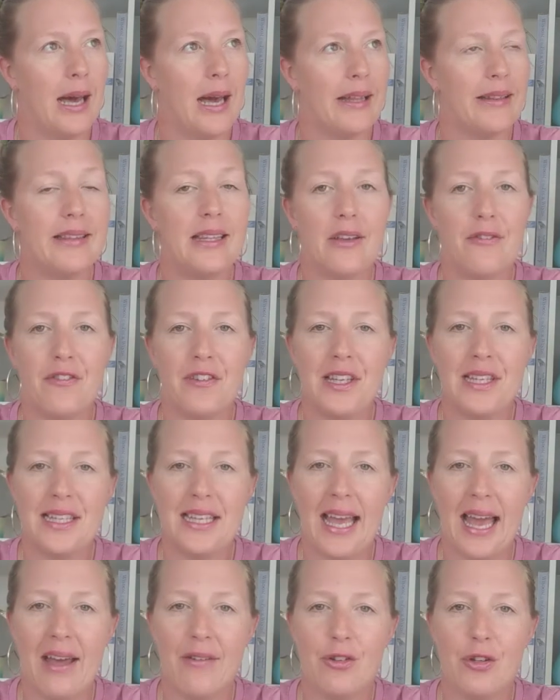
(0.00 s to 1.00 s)
I
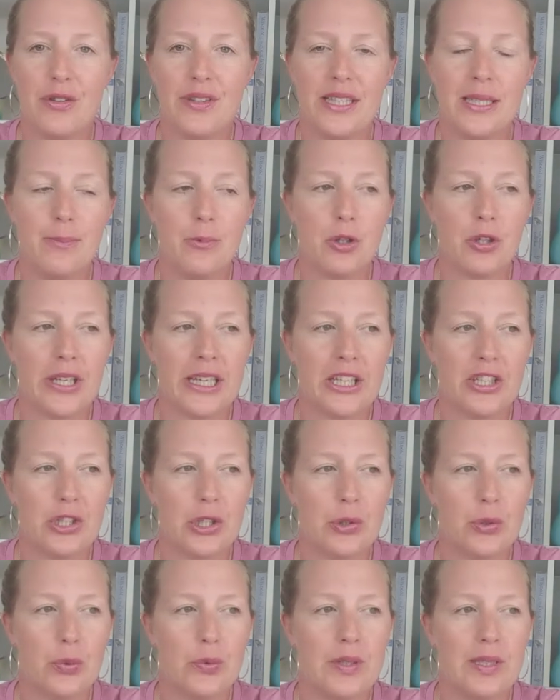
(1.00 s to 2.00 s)
definitely have the deep
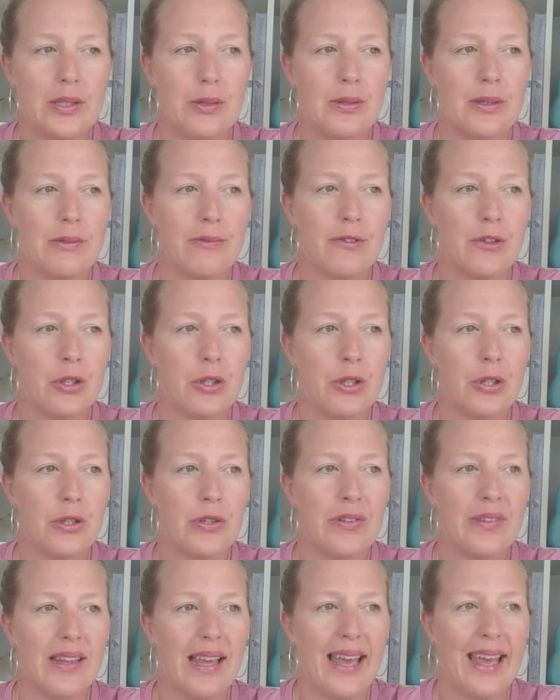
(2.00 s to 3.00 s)
connection to the
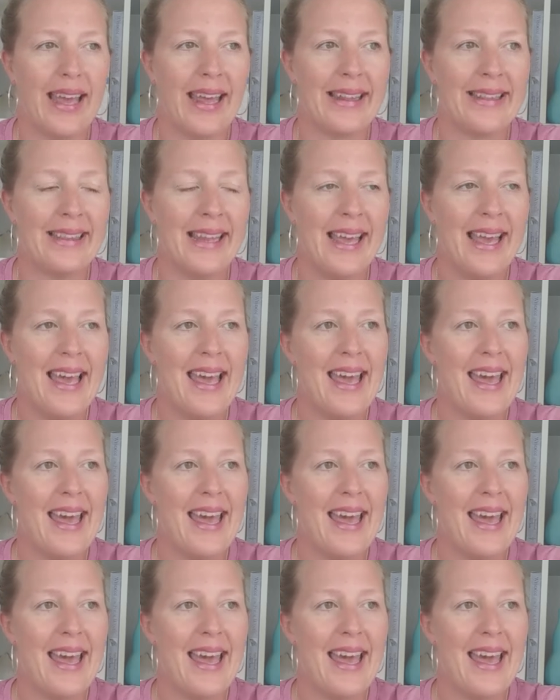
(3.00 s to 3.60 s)
universe, and